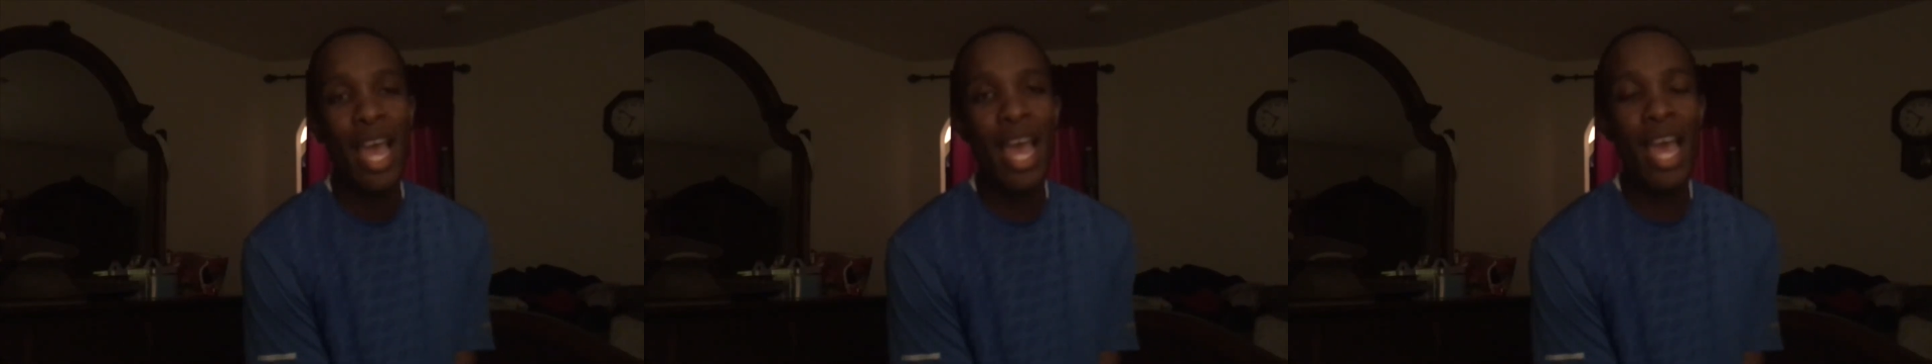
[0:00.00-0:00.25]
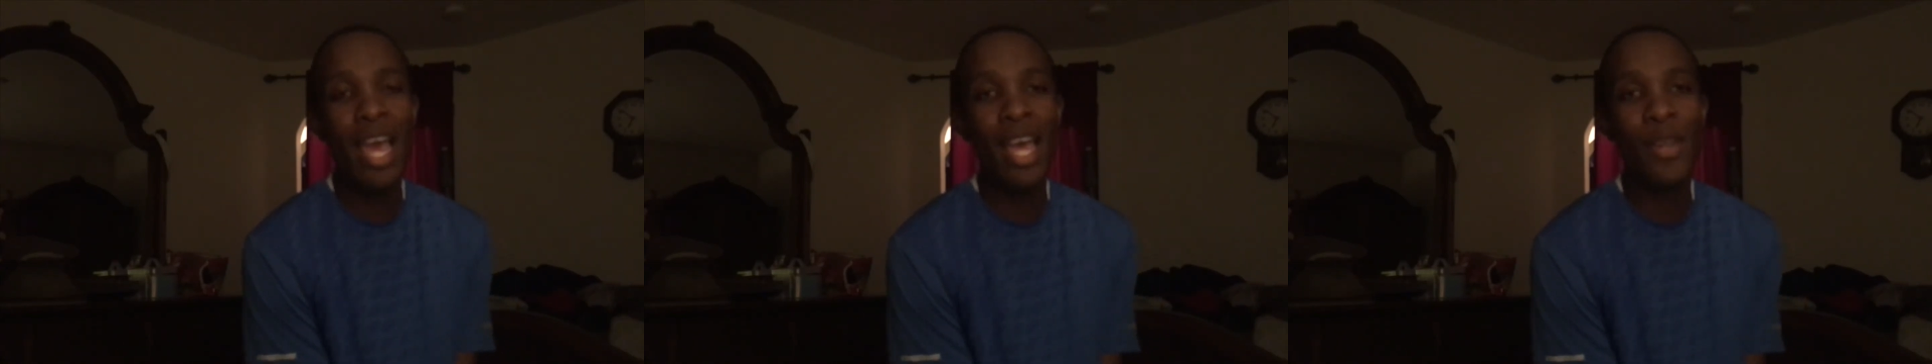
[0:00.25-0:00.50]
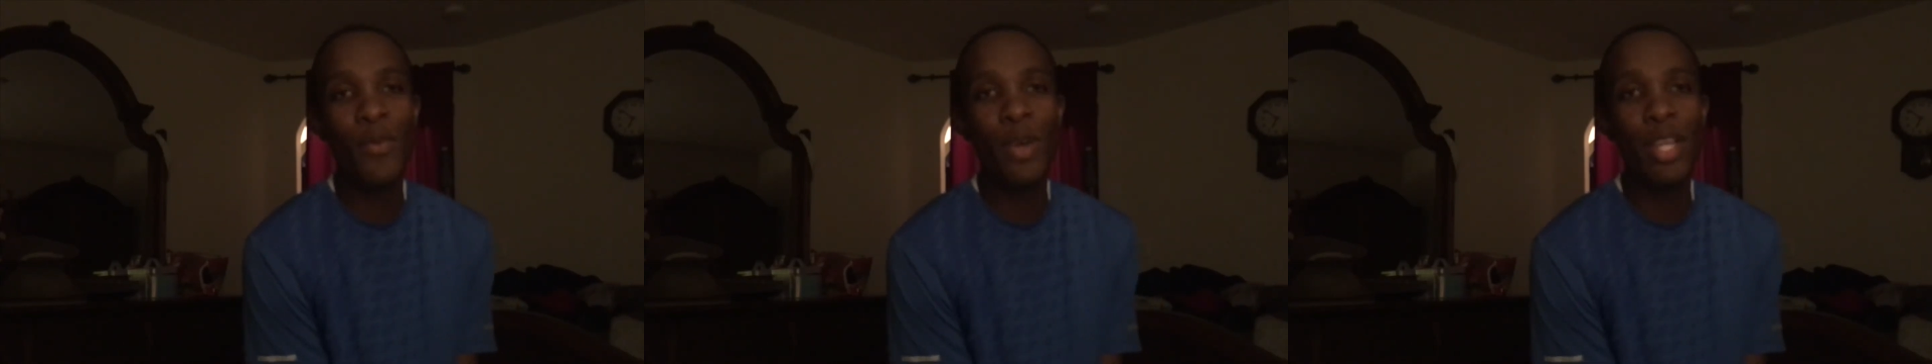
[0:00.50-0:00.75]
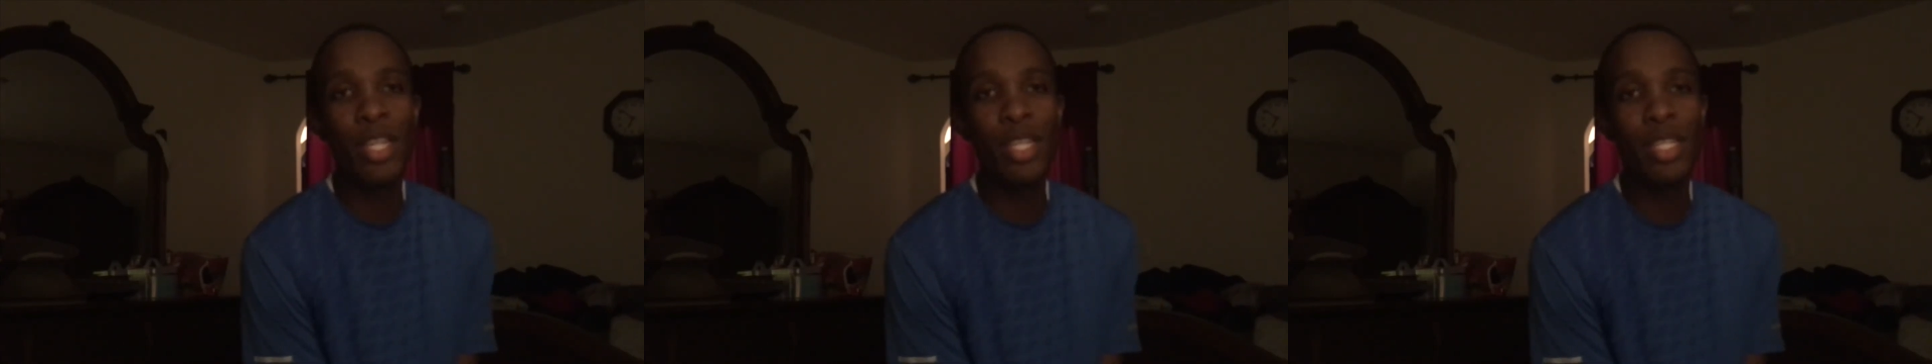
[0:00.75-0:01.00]
And
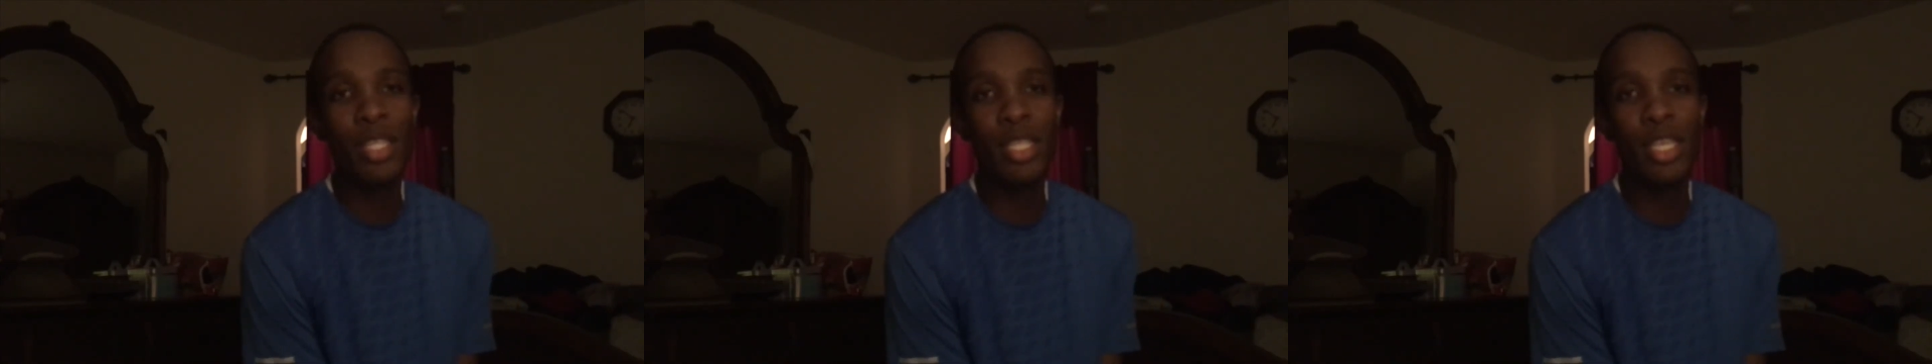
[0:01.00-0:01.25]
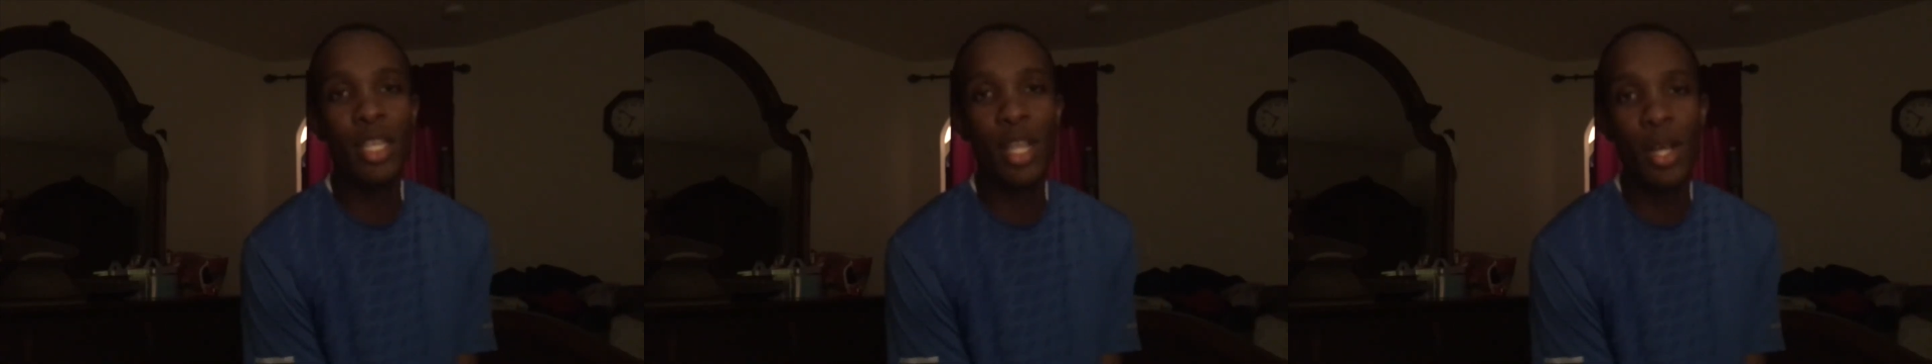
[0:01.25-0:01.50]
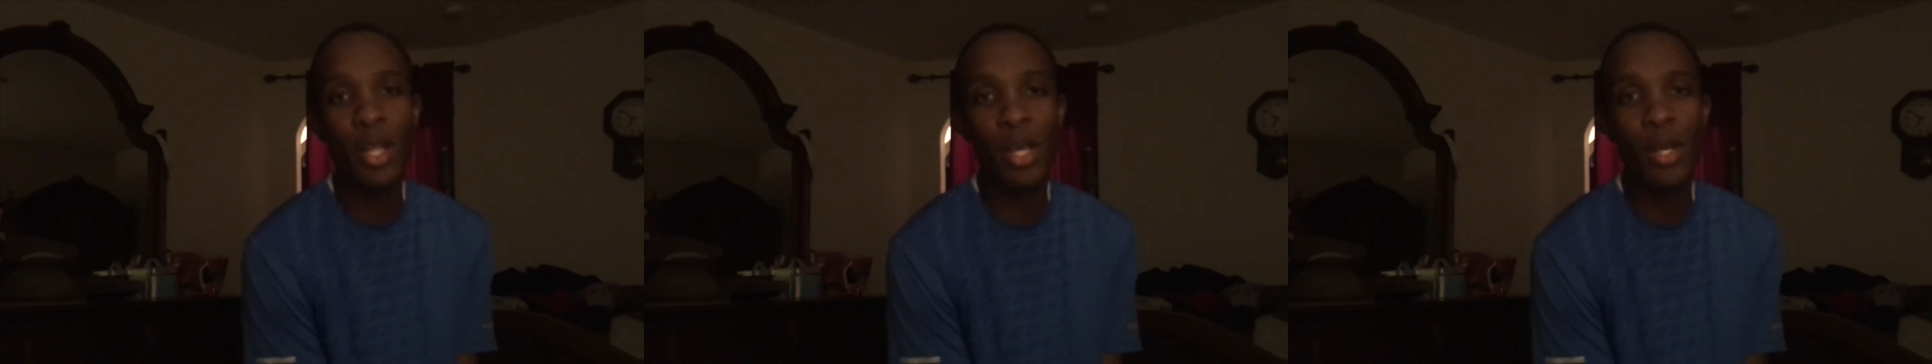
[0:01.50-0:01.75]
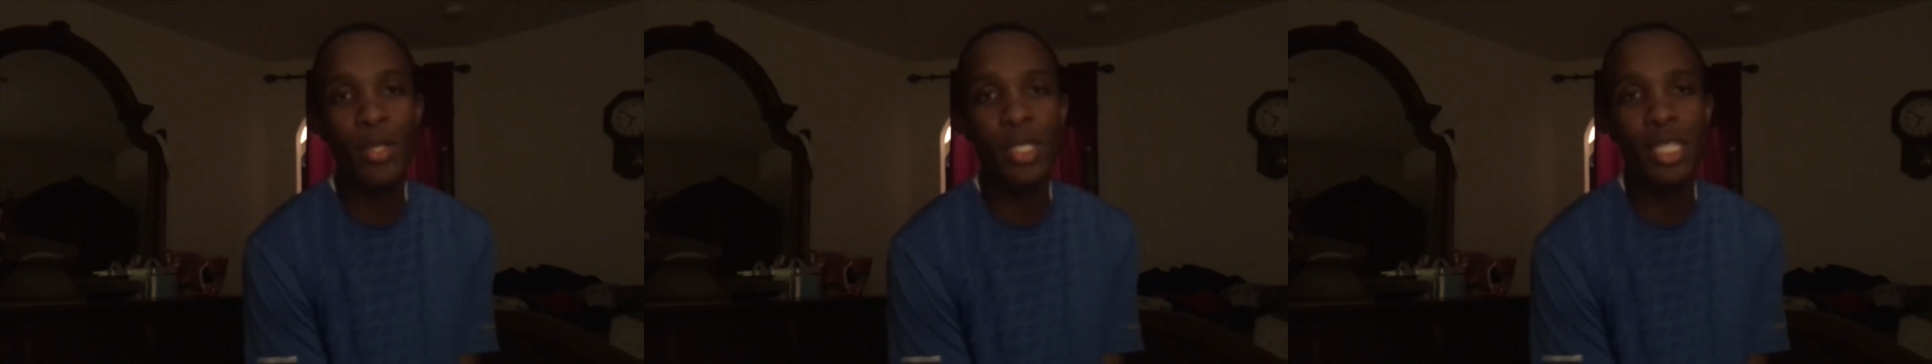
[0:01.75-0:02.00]
when
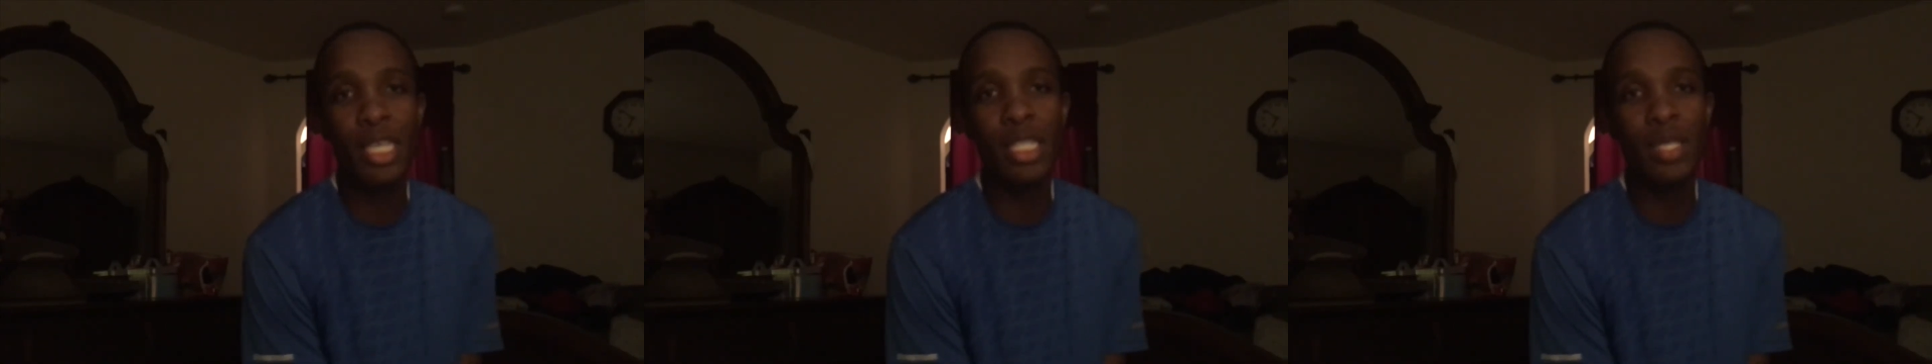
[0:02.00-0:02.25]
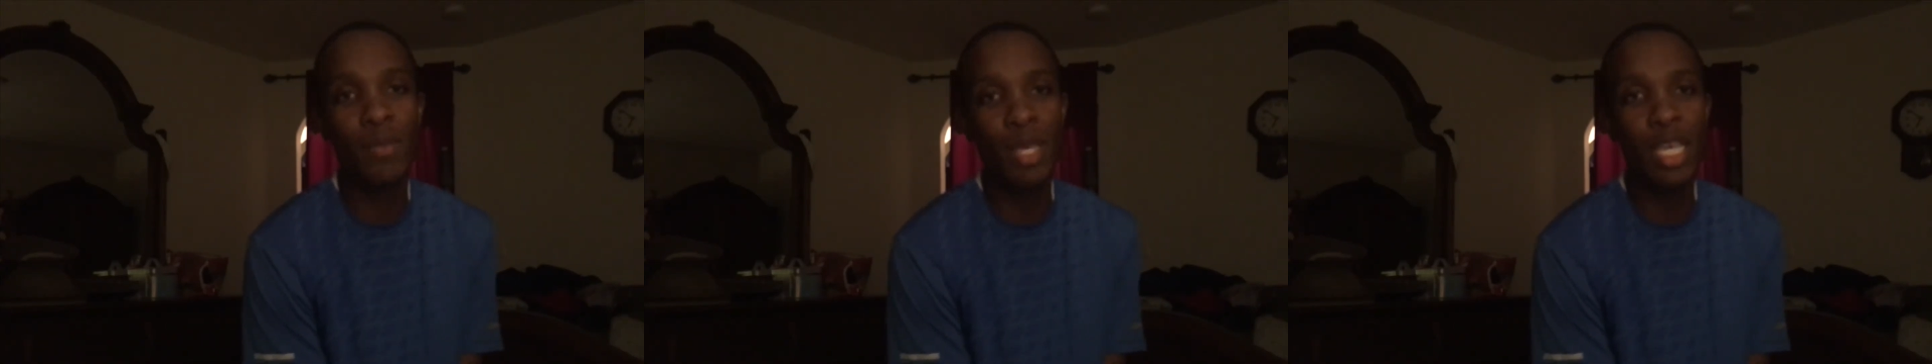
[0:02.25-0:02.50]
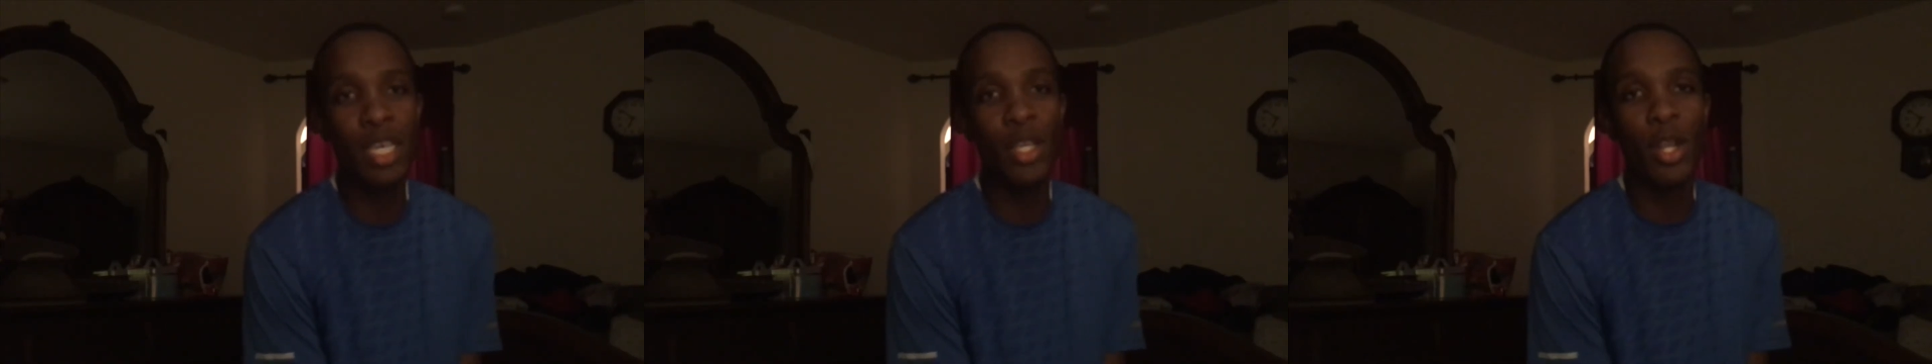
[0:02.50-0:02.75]
Tilolo sees me,